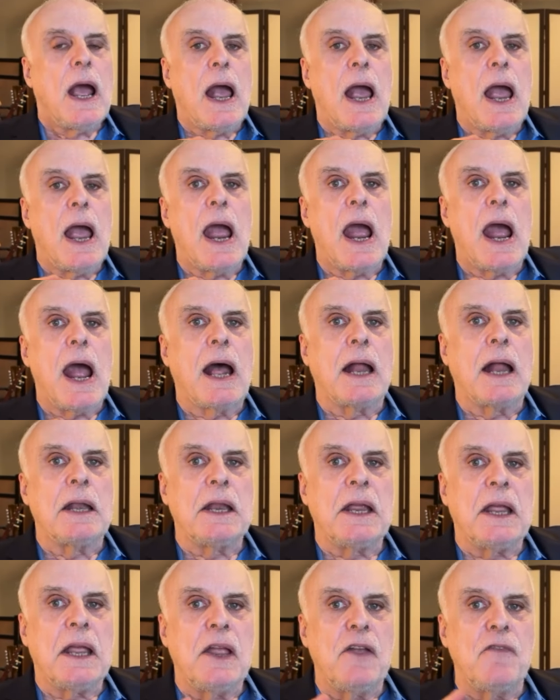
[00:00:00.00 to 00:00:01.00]

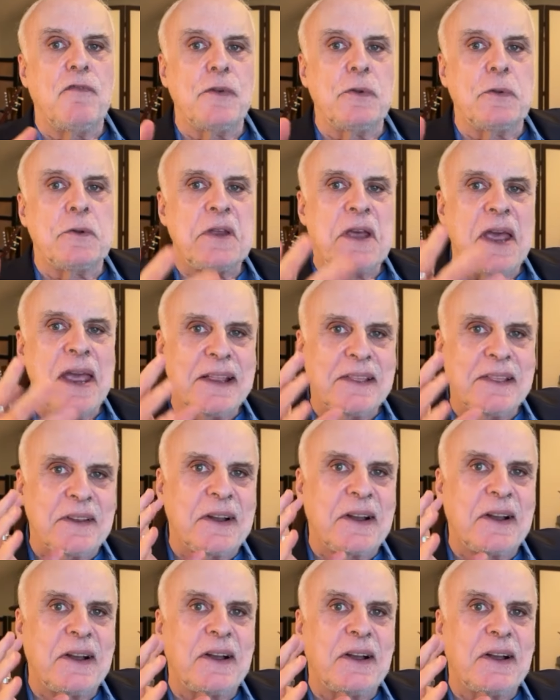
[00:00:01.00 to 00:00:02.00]
And if you take the